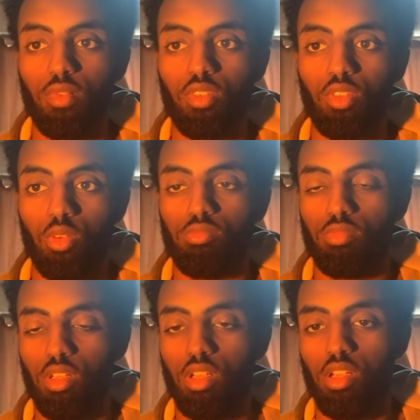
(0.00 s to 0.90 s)
So
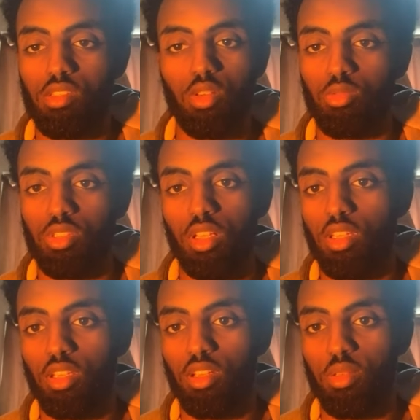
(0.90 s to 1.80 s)
I
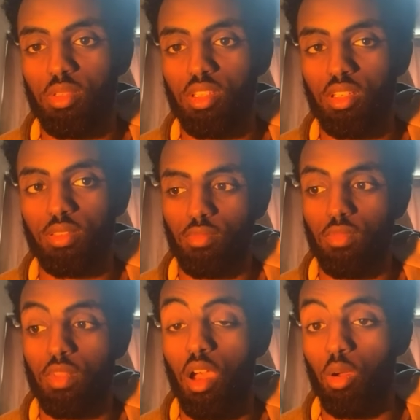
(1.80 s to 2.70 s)
totally agree with that.
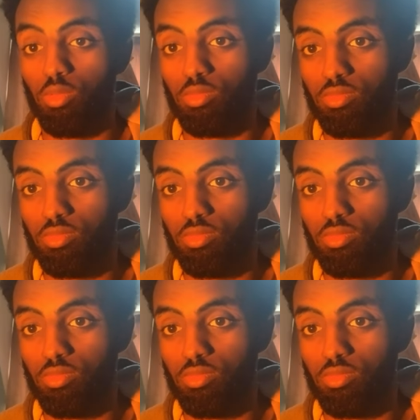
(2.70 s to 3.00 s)
Now,